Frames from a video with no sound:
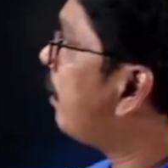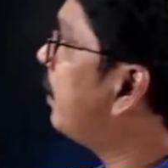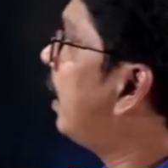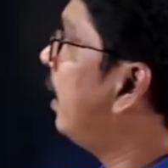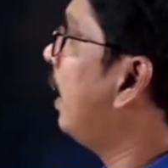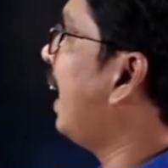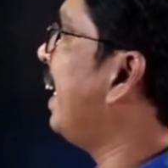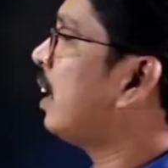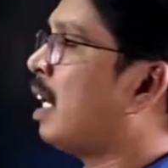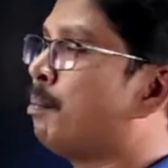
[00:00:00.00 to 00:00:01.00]
of the
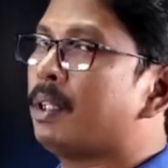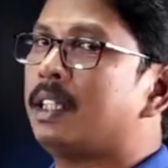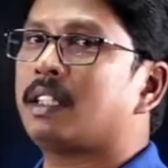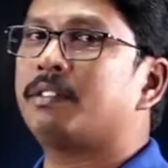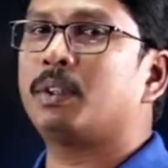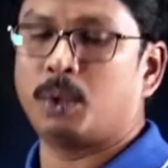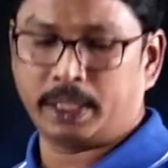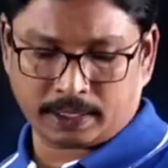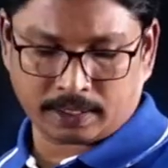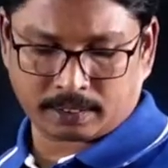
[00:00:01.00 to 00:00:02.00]
line components of the
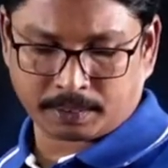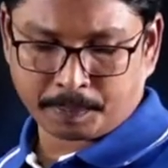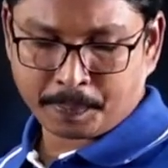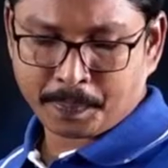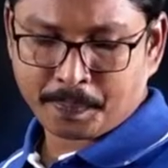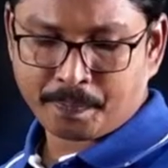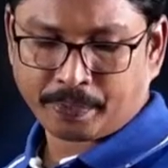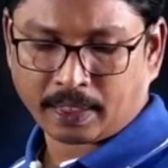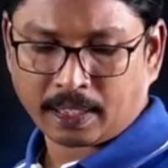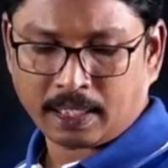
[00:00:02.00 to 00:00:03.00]
voltages?
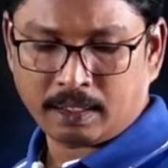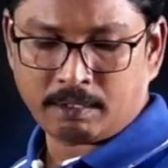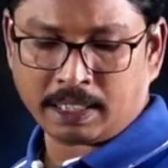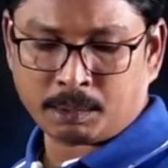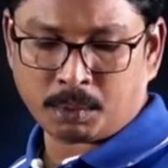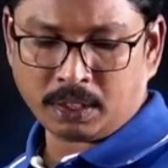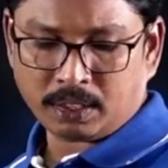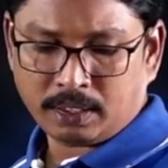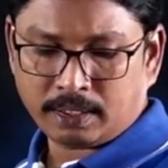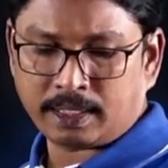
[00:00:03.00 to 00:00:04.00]
What about
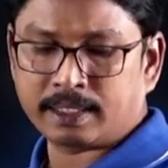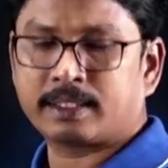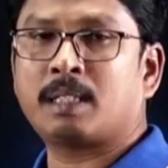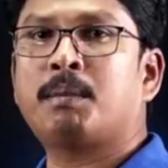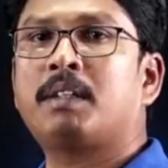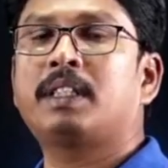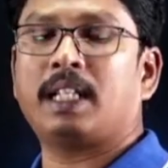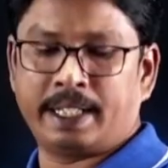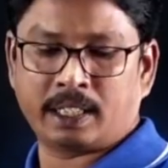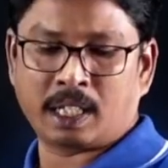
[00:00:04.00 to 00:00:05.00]
the sum of the
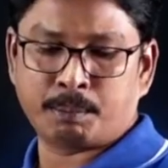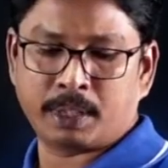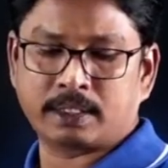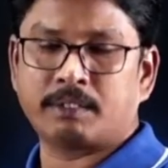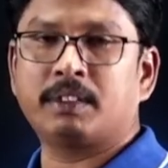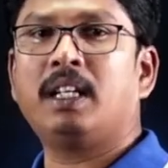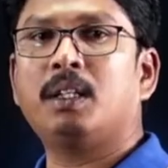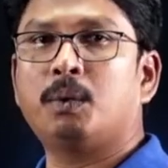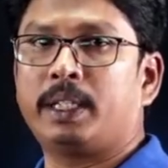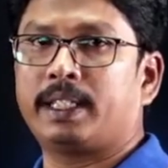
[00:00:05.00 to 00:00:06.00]
line components of the
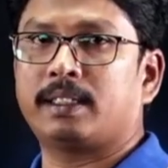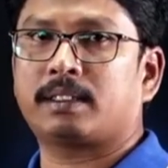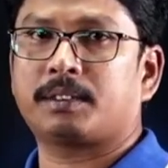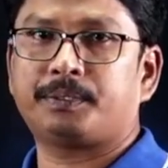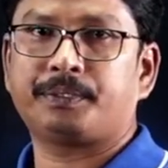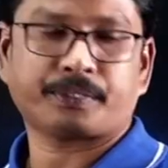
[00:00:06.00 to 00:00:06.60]
voltages?